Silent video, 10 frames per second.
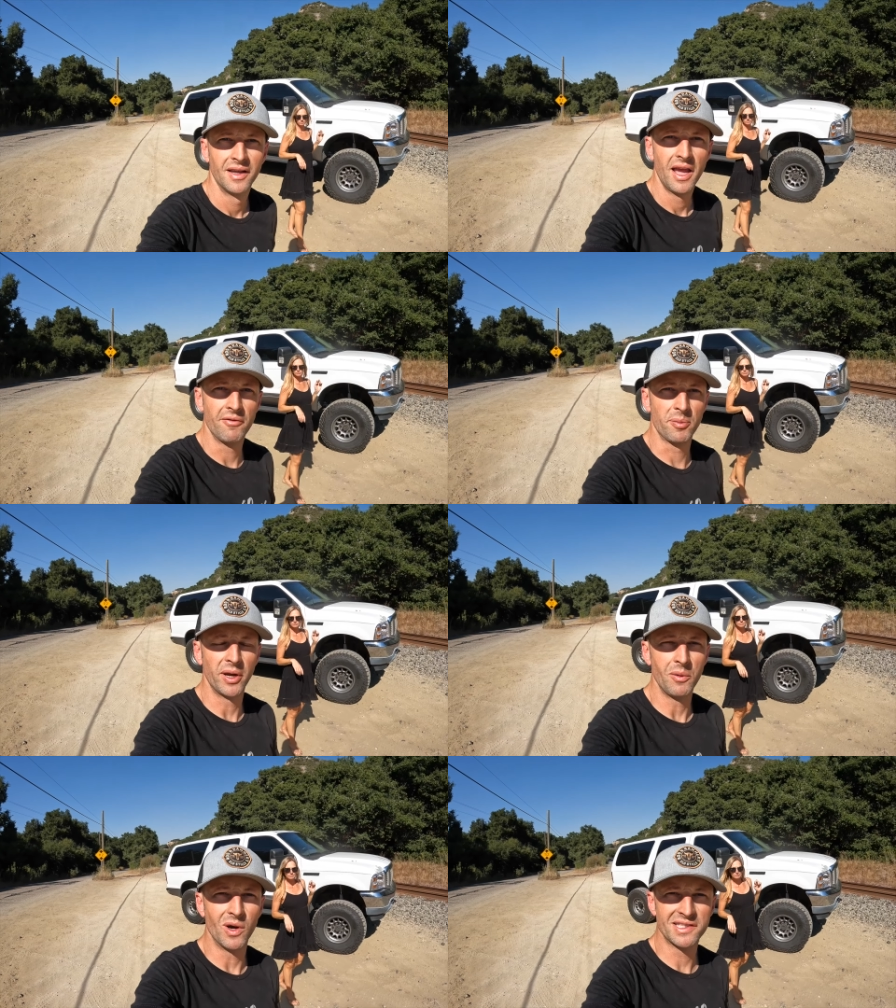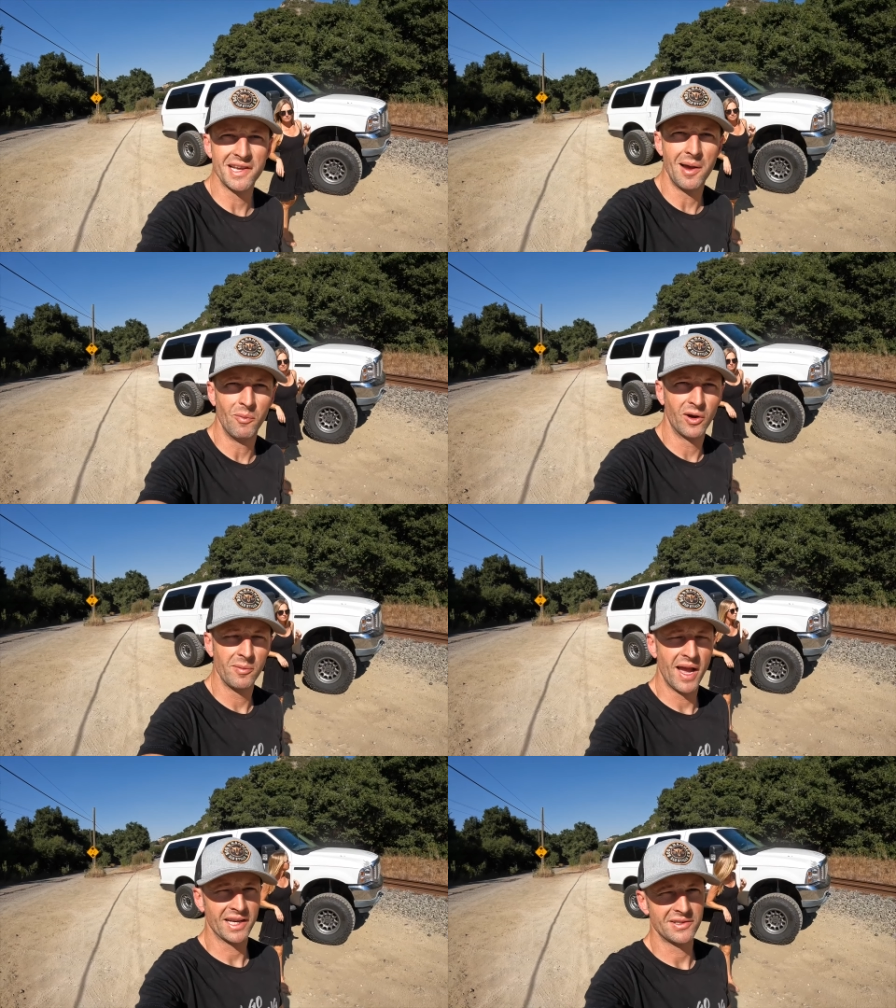Hey everybody, what's up?
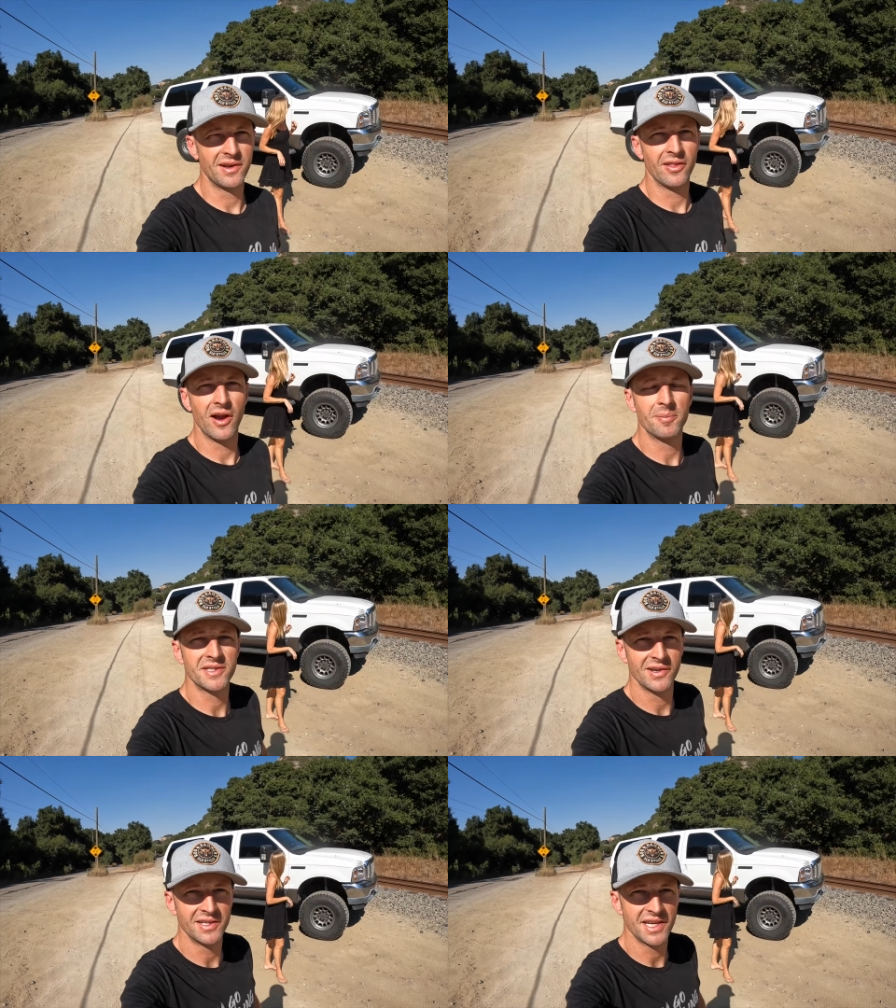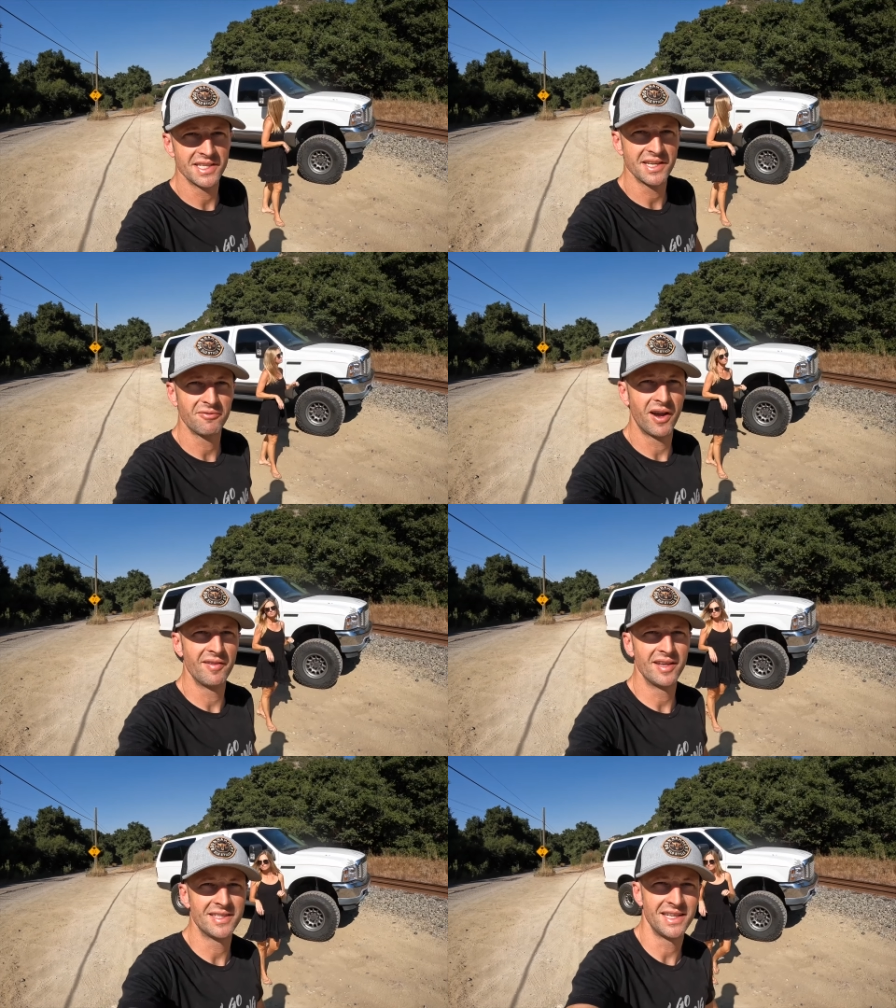Welcome back to another episode of Chasing
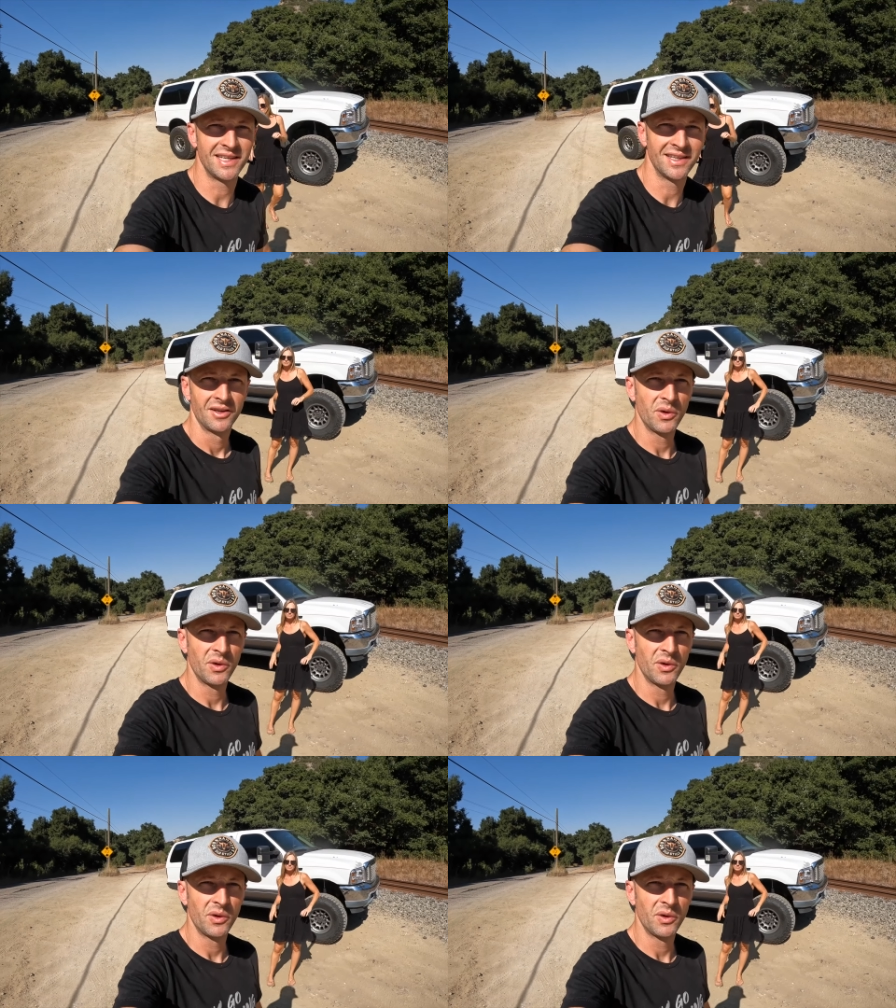518.